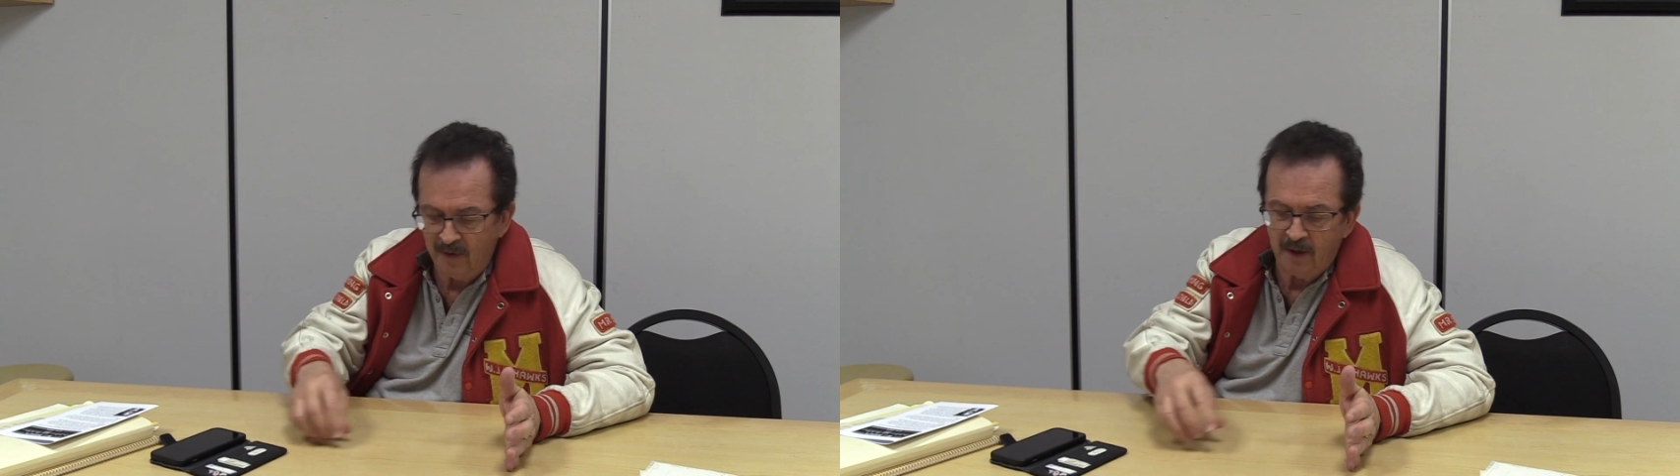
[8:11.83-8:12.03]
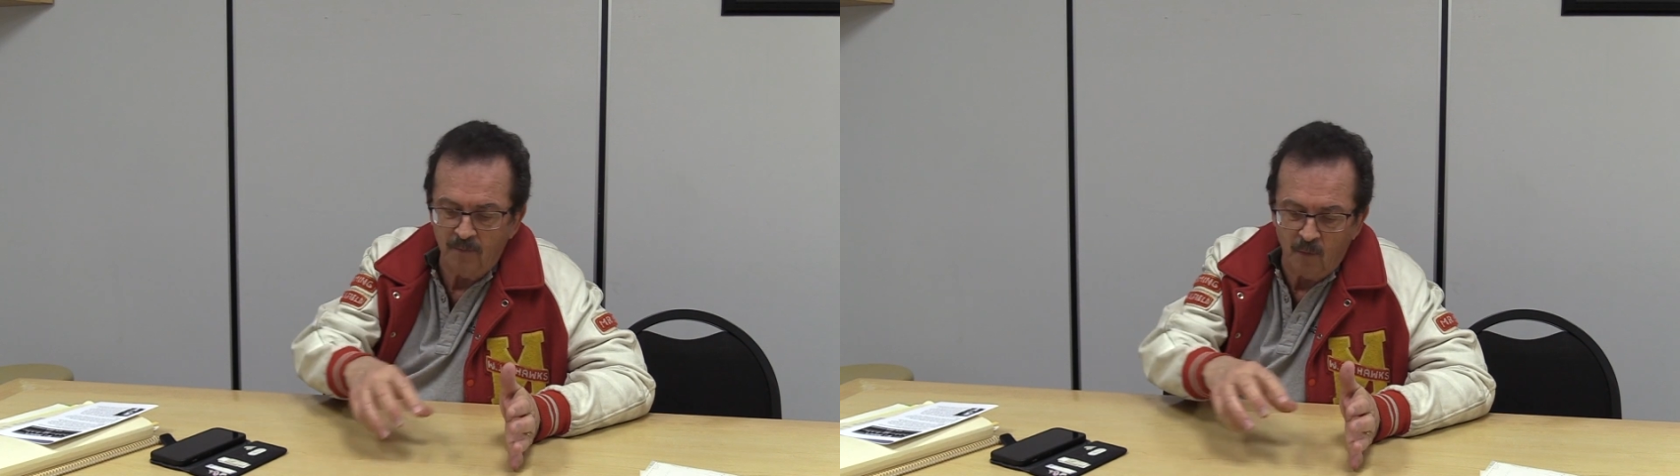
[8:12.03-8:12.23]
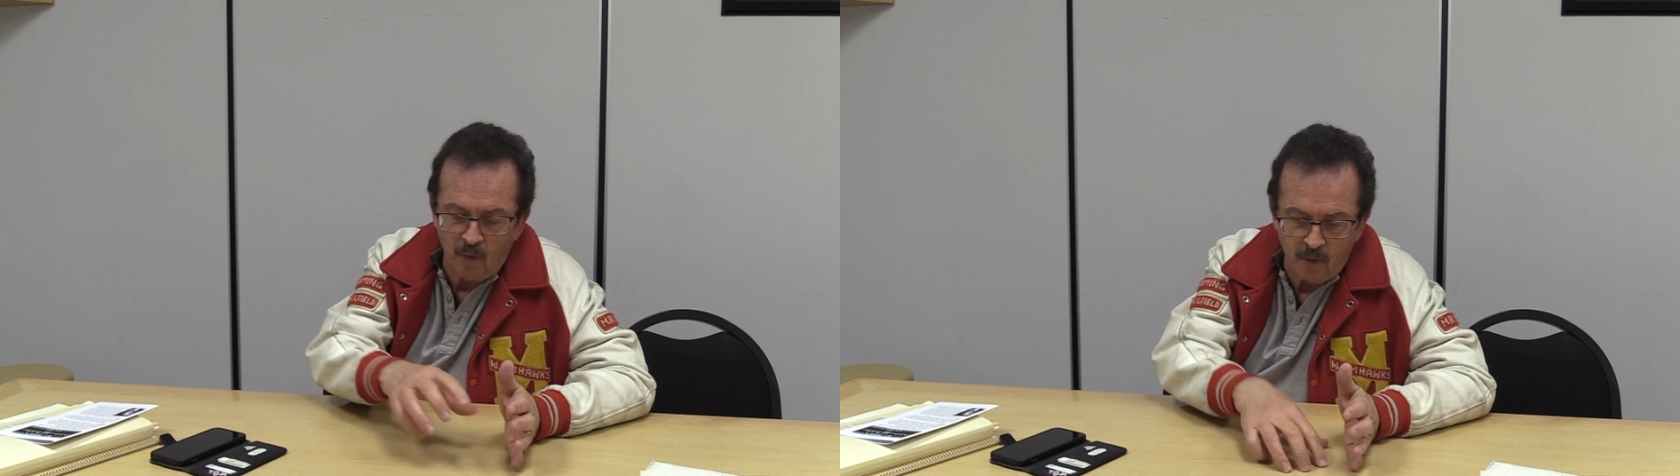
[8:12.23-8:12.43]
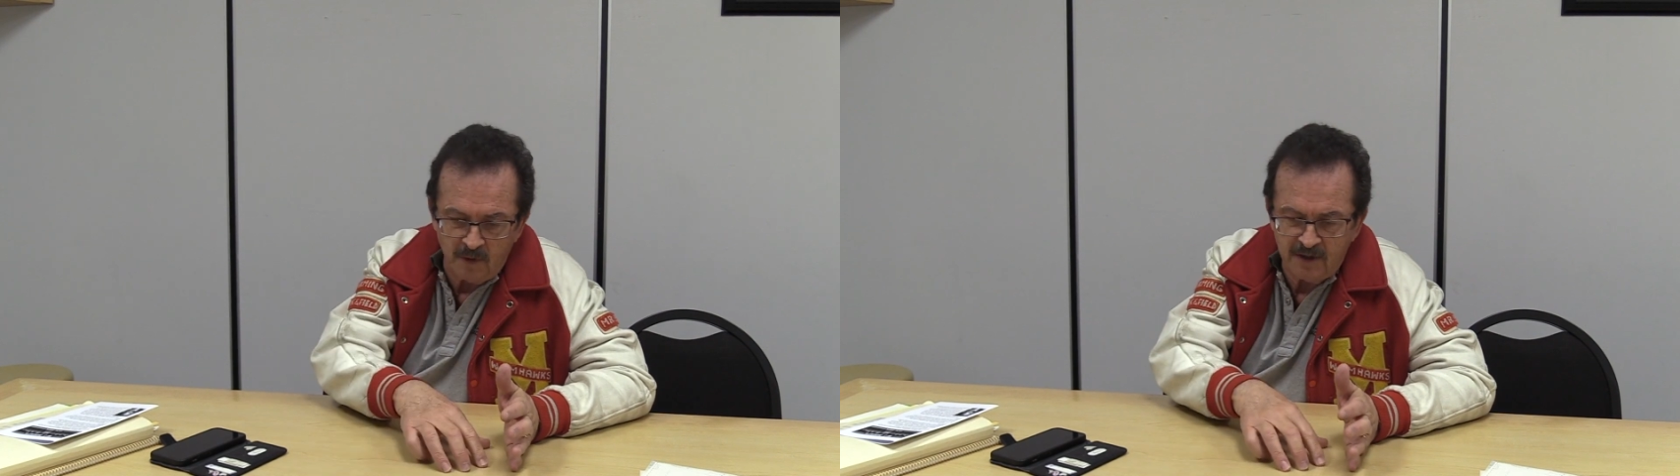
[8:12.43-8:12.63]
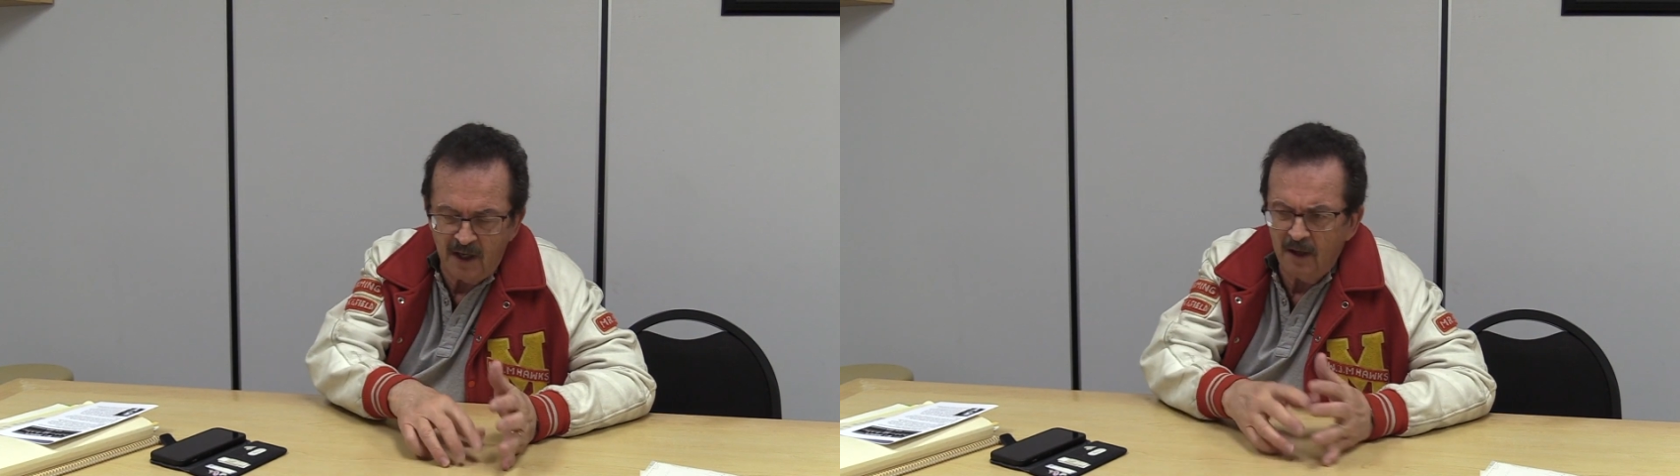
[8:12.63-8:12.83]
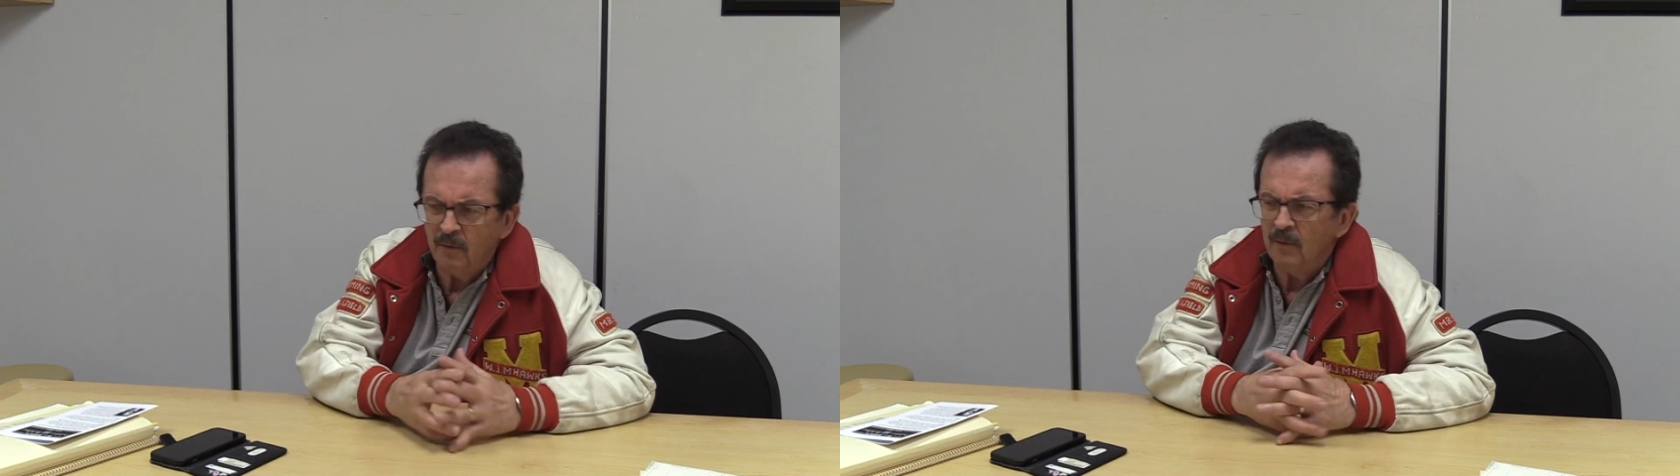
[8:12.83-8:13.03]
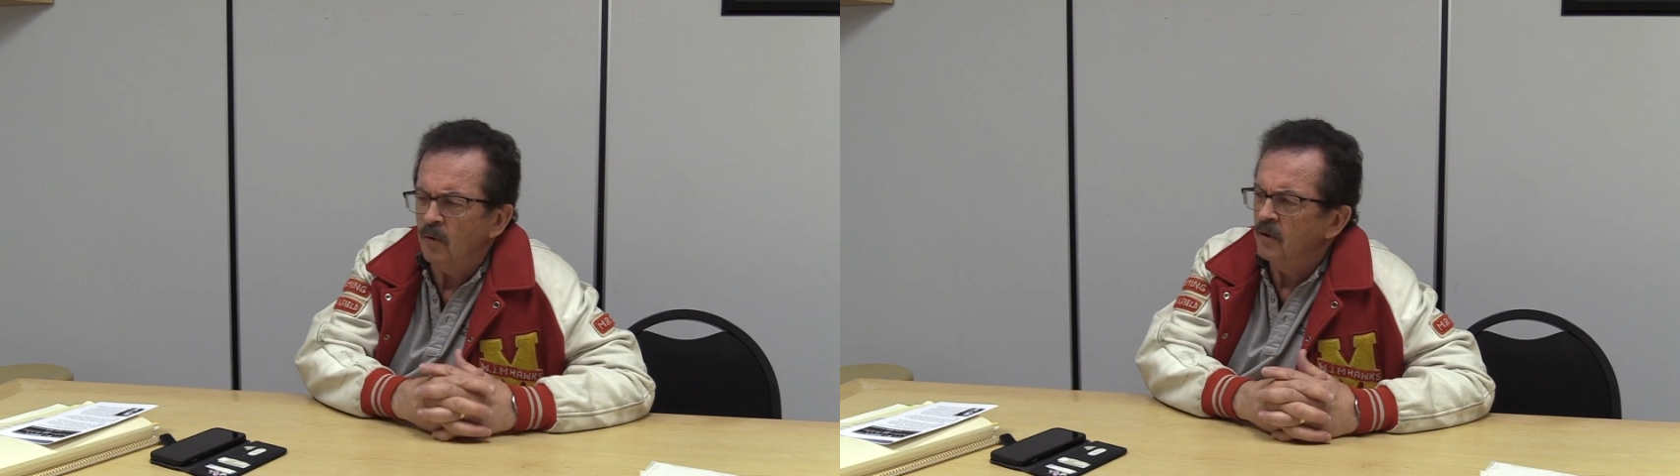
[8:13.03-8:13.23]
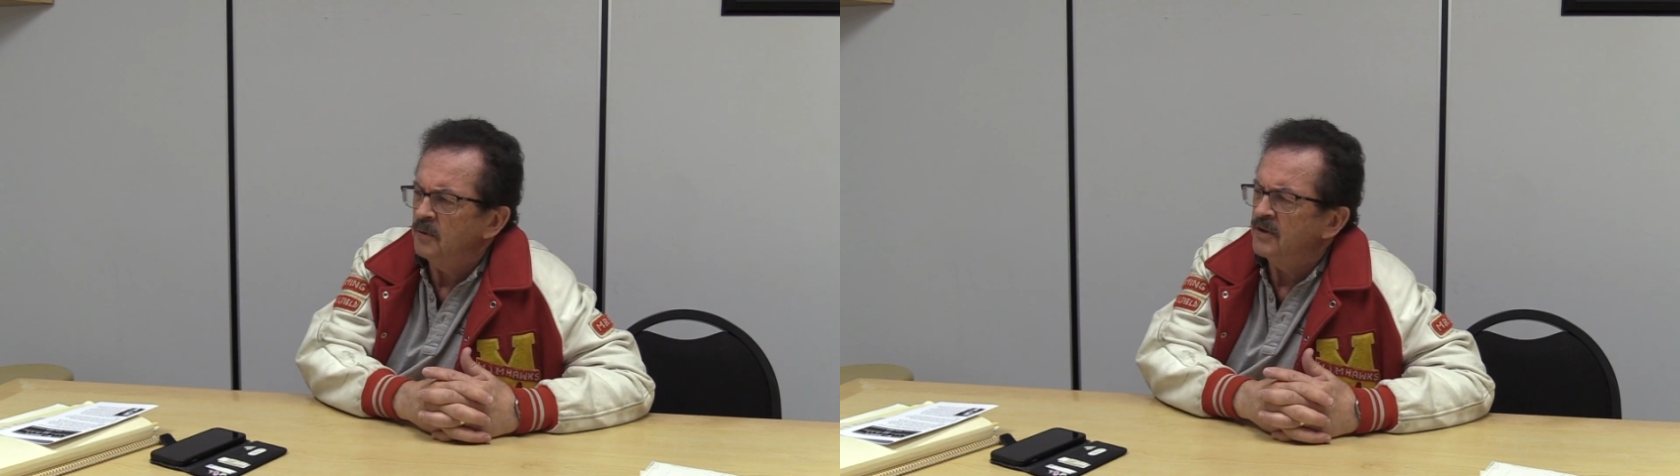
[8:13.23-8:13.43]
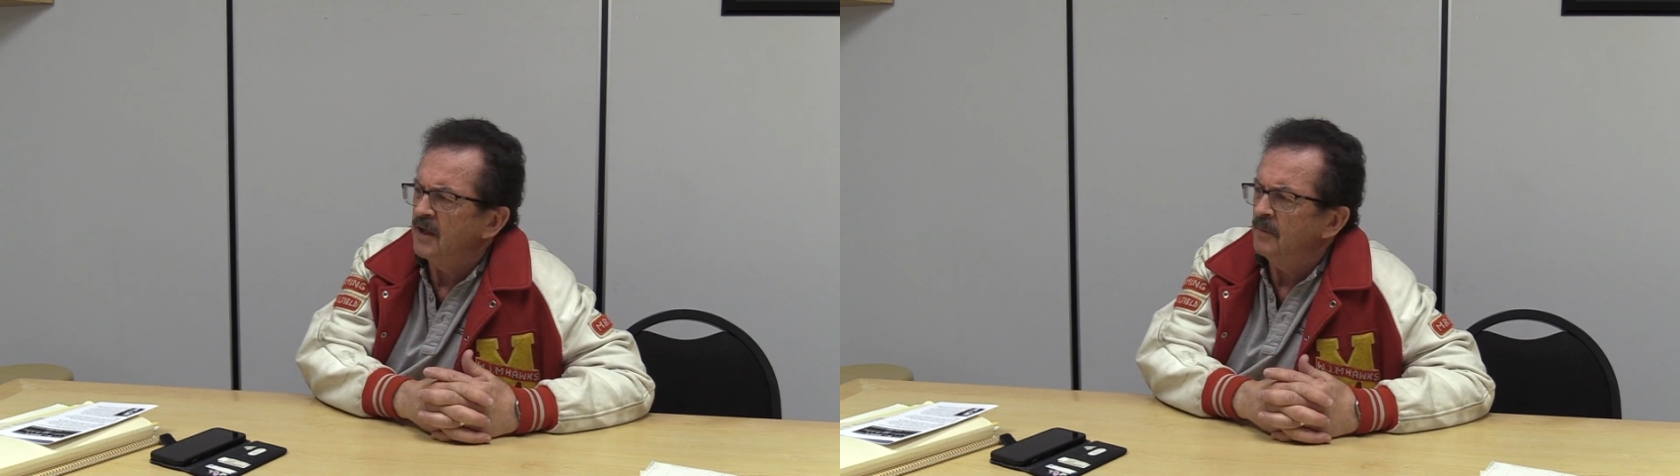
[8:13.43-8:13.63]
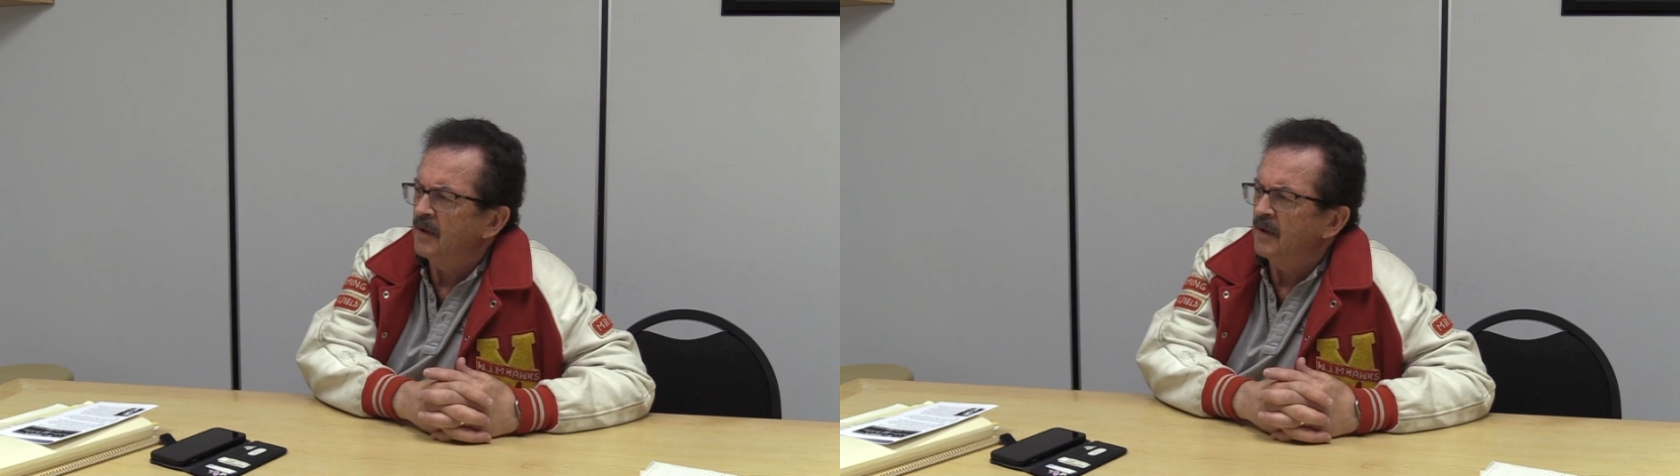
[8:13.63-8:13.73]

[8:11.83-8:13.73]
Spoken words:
and then Rotary Stadium